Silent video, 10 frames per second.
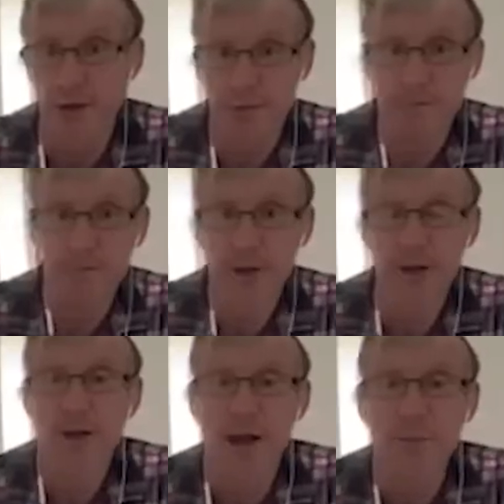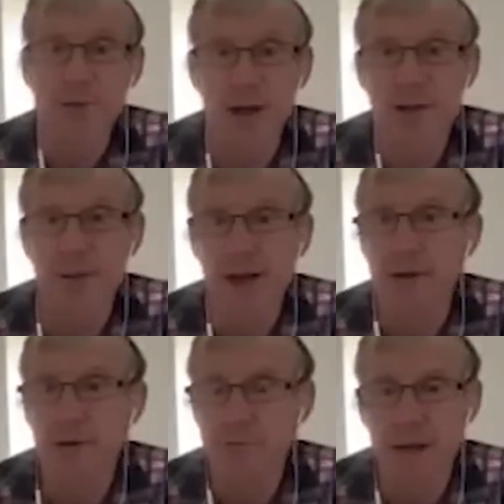kept alive and then
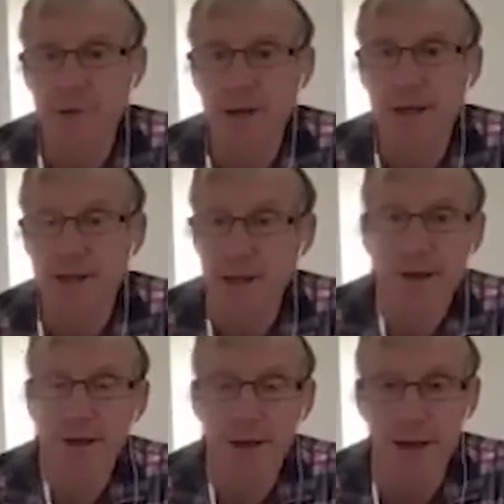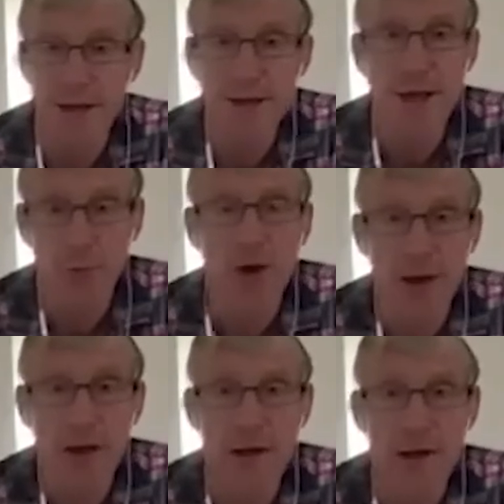re-released. And is it wildlife
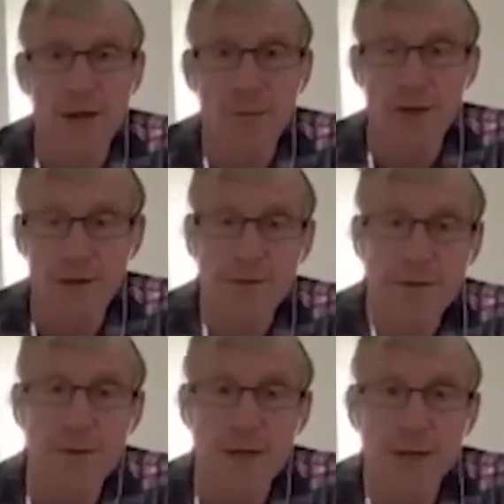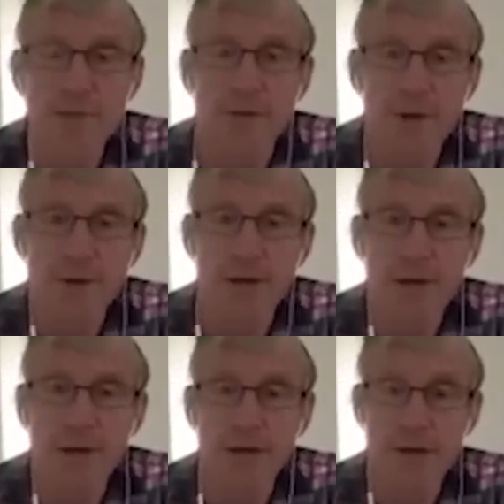then when you see them the following
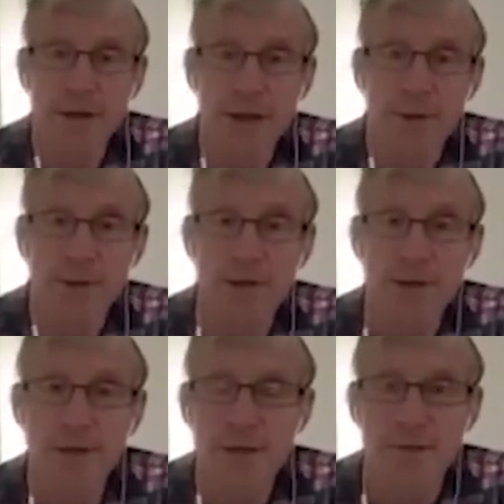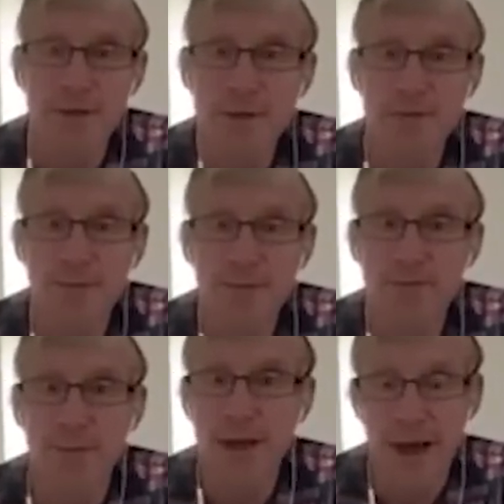year? Because these are just
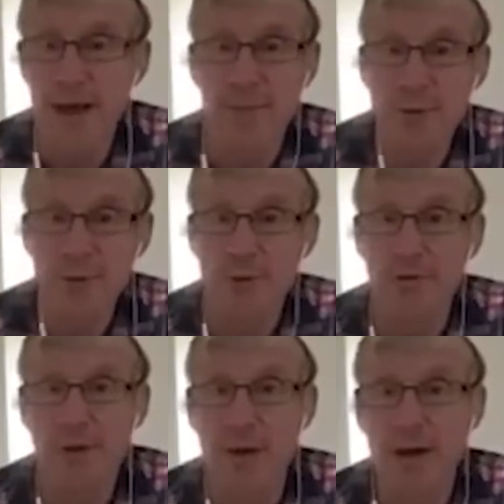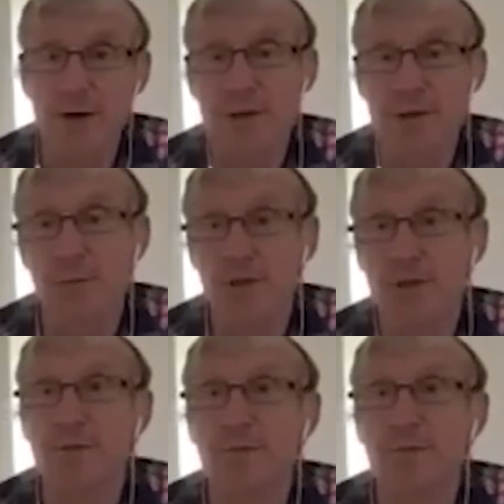animals that have come out of someone's